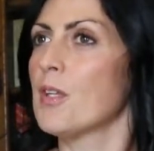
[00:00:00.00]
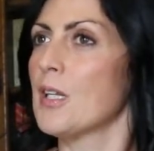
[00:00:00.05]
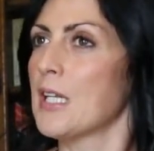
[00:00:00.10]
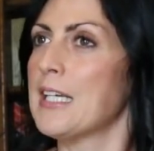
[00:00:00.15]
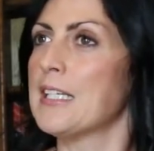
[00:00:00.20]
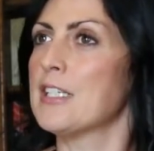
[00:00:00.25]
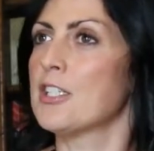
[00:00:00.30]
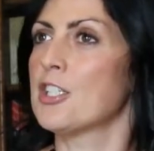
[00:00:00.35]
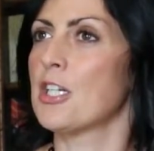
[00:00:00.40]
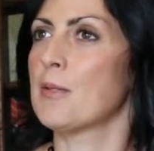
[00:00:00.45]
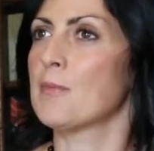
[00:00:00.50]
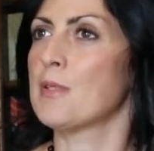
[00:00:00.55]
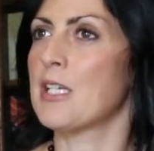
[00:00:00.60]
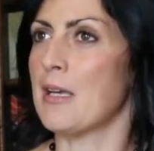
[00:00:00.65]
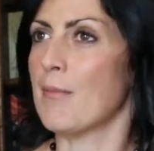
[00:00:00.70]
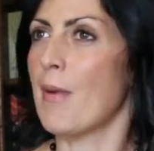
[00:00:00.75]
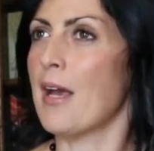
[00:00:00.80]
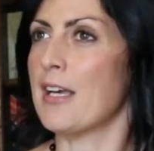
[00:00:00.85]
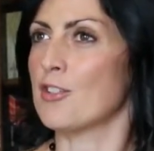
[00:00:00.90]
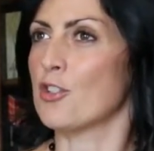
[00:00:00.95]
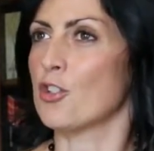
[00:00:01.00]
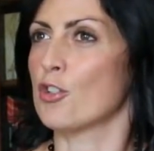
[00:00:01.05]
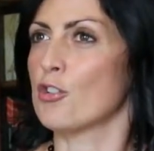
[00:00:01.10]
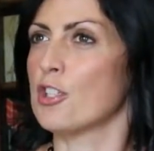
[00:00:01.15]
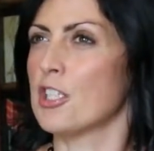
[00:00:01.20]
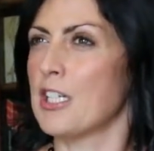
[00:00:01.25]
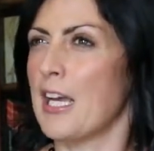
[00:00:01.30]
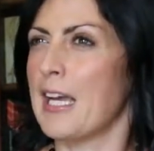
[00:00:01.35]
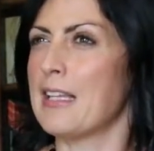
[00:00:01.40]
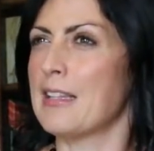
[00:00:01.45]
the leadership team has to
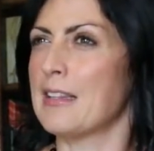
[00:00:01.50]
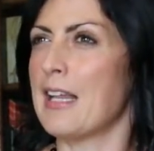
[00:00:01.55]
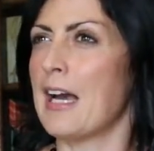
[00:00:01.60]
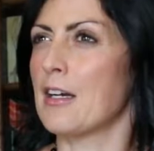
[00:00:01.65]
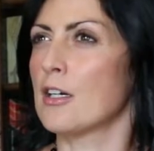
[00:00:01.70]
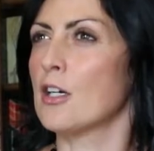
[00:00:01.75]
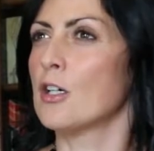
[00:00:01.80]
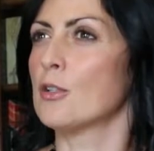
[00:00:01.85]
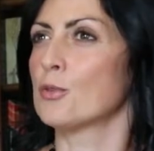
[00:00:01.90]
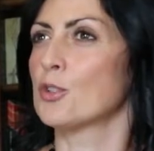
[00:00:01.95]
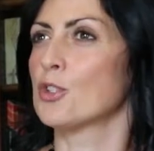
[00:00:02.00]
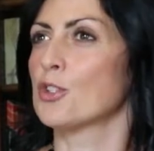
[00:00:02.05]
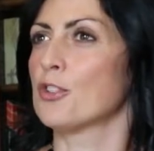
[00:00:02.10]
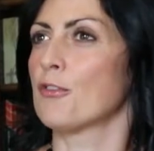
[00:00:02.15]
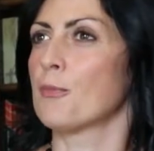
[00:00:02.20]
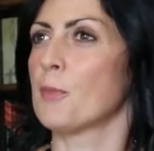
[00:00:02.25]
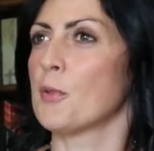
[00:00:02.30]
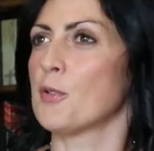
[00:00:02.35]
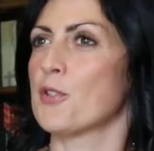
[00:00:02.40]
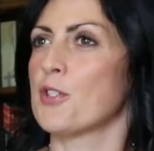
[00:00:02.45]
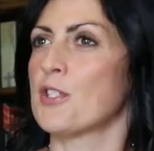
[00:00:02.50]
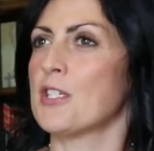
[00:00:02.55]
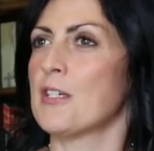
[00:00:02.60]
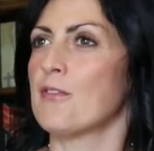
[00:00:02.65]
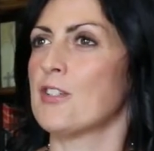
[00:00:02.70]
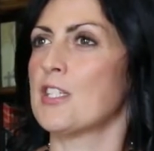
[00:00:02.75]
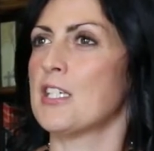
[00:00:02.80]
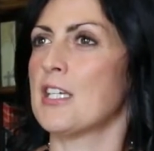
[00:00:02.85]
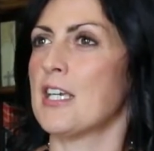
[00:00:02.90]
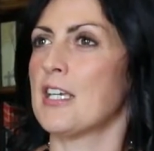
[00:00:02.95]
create that culture of
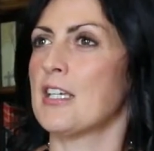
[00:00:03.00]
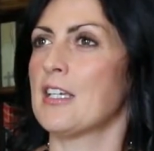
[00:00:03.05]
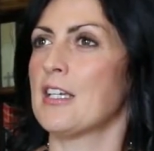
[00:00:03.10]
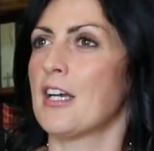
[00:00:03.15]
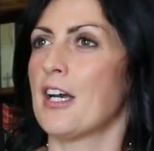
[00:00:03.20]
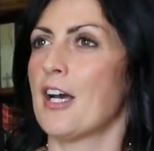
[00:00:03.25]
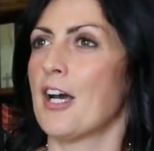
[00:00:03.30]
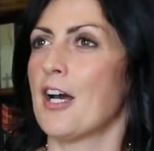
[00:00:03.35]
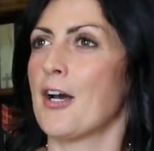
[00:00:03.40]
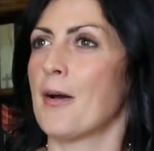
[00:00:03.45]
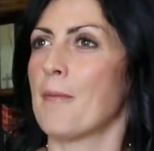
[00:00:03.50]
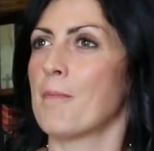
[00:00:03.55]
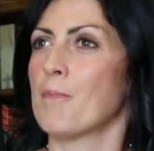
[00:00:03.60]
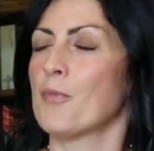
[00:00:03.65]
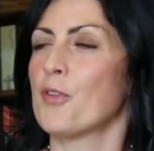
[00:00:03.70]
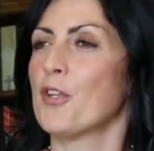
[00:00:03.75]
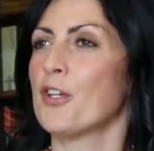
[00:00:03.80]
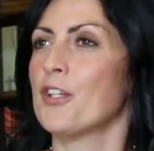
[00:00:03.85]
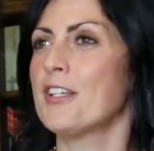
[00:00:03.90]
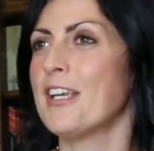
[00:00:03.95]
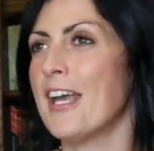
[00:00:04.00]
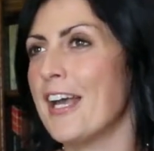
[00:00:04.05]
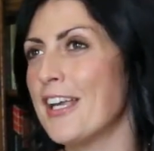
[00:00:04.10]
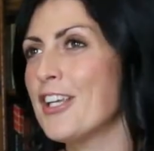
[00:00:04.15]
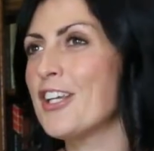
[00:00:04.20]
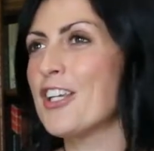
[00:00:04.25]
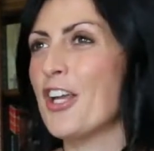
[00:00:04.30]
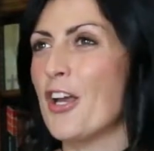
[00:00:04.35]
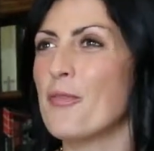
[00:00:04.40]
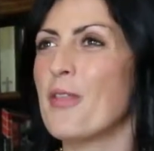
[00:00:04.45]
positivity. That, yeah,
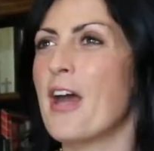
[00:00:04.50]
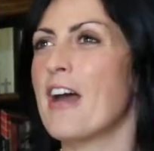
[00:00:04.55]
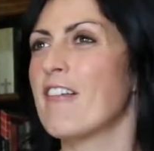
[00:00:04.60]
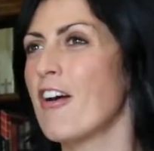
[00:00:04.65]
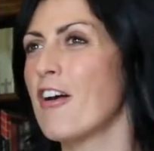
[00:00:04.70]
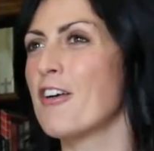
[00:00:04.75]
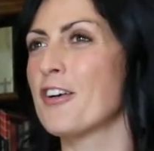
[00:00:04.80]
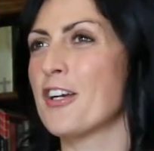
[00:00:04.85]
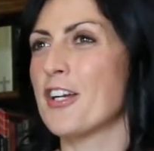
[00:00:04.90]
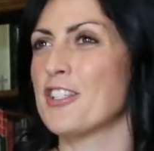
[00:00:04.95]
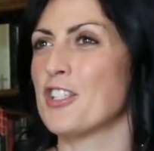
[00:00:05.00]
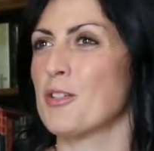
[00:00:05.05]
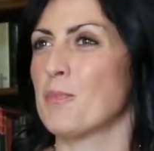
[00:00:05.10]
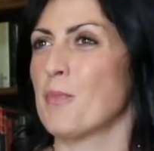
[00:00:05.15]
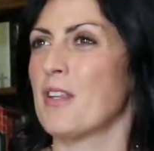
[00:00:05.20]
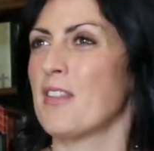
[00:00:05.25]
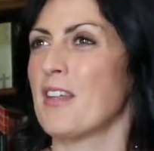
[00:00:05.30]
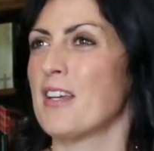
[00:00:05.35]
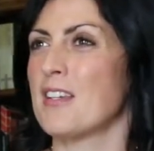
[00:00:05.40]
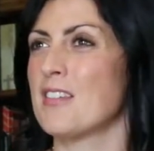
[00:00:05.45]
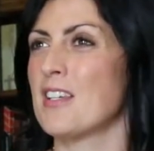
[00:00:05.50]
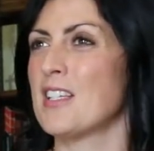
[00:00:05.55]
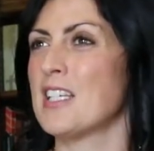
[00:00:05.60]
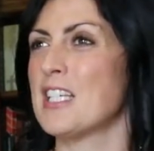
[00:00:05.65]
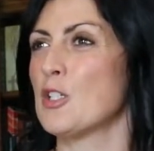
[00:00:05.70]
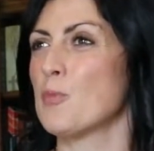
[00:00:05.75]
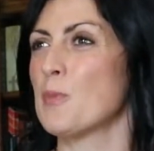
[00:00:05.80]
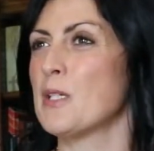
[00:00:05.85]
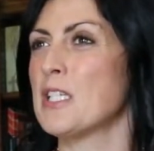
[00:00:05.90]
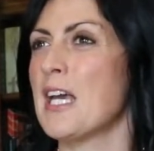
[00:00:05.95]
you know, there are going to be things that
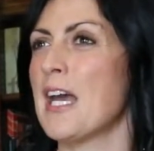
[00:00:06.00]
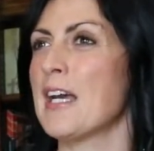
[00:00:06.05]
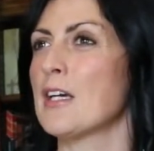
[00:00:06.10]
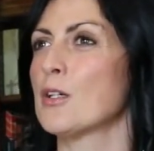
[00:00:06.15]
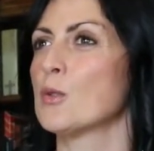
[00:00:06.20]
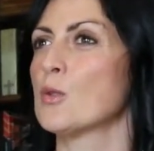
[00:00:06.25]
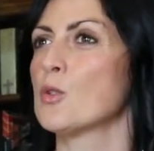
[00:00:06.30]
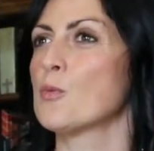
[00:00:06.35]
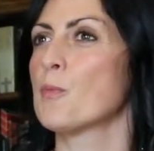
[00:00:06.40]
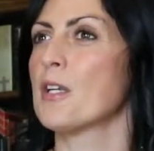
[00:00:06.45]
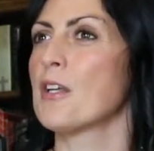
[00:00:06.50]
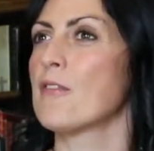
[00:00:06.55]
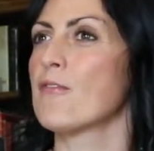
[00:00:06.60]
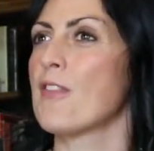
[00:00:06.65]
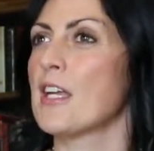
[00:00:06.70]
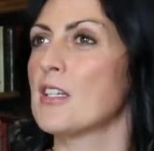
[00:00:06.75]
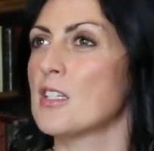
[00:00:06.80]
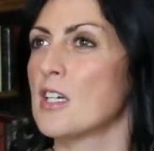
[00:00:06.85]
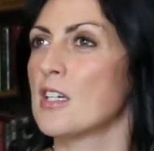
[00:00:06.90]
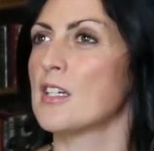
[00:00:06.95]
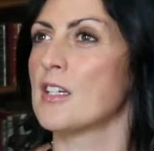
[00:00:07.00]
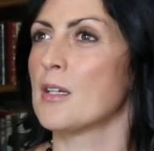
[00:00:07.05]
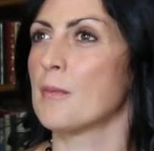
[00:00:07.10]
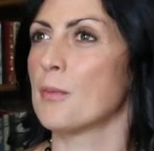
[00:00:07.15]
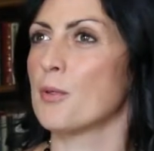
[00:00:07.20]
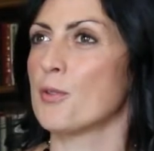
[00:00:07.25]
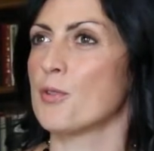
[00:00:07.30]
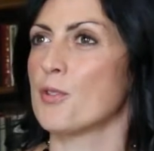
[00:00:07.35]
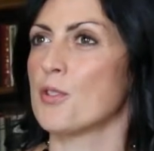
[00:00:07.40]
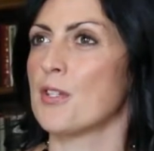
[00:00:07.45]
need to be tackled, but if they're done in a
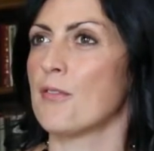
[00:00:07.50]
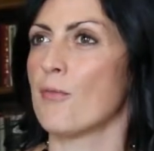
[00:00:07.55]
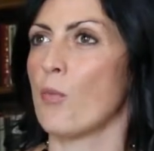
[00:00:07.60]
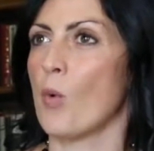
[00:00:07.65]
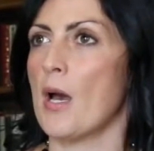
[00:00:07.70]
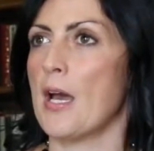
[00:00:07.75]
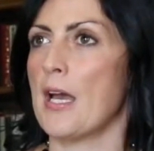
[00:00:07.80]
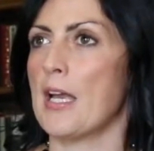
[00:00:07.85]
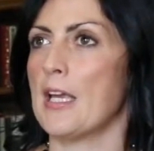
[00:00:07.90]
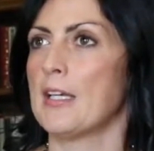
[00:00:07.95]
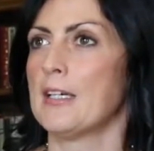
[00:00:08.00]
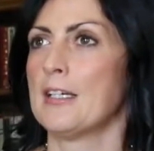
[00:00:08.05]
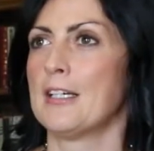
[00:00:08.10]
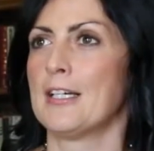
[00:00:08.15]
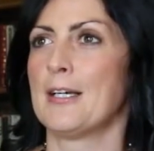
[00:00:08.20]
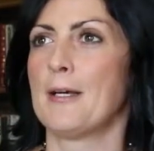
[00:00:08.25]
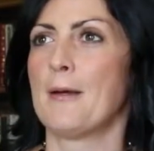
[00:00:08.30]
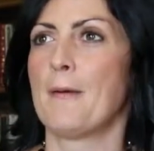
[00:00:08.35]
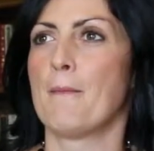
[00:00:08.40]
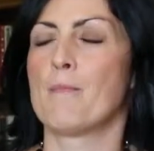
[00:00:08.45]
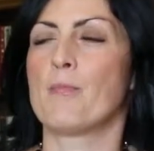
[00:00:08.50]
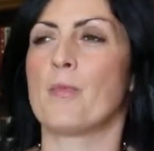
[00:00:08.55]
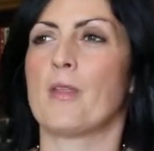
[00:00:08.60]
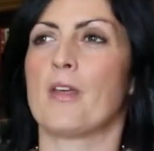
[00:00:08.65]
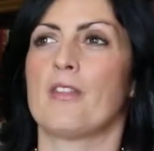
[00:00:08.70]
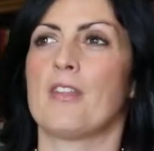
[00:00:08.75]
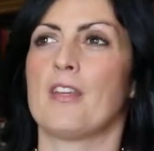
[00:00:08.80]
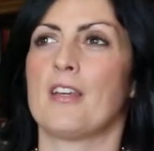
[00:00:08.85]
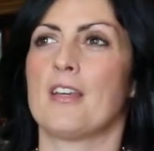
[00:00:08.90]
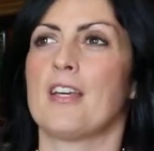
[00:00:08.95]
positive way,
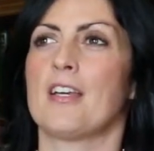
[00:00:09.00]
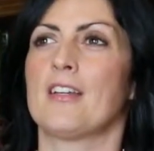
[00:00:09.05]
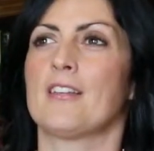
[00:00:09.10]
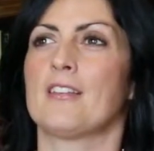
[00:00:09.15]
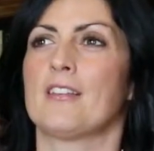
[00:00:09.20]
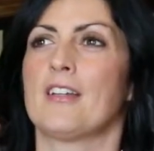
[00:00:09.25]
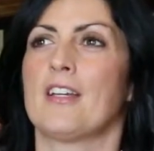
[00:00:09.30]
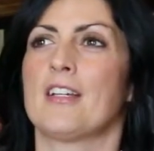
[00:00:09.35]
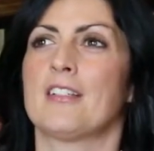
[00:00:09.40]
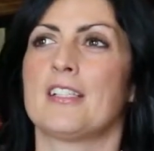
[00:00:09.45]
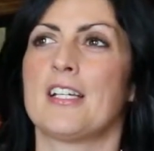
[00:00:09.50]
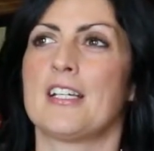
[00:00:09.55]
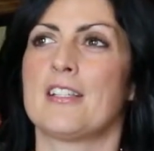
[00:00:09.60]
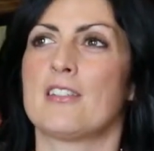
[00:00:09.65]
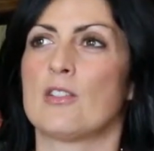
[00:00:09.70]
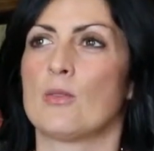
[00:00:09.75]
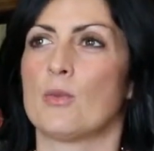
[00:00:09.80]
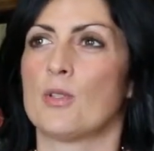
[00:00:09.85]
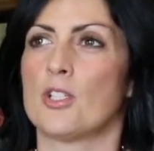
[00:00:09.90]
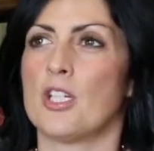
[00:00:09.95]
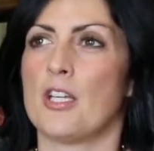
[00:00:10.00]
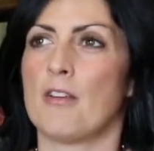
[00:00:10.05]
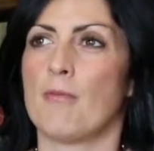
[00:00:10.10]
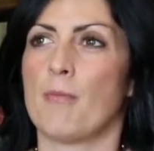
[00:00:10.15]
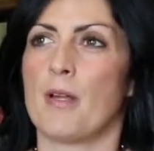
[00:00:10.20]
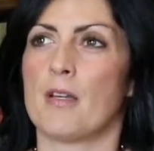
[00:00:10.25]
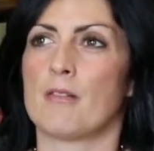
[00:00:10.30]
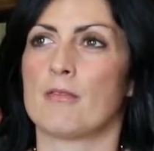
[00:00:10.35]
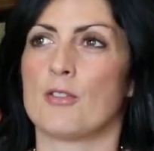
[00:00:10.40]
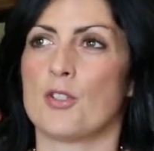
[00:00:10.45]
I think it tends to achieve
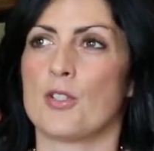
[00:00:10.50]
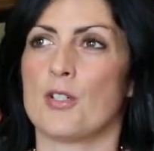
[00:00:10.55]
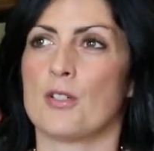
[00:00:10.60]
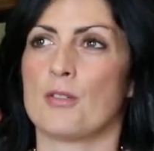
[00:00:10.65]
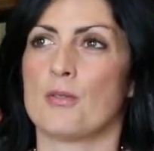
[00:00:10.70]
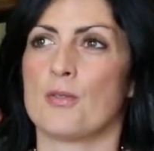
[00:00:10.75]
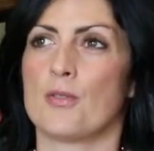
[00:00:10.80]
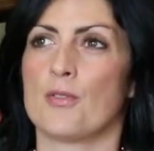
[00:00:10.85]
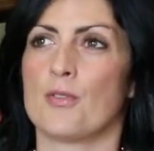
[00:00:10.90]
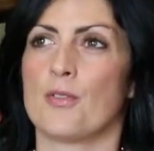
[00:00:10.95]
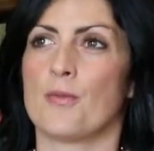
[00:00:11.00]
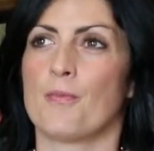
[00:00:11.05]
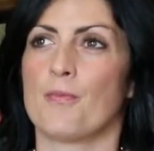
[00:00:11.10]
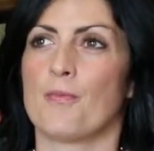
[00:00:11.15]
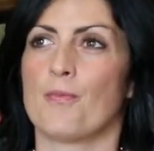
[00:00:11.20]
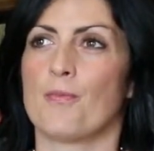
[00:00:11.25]
better results.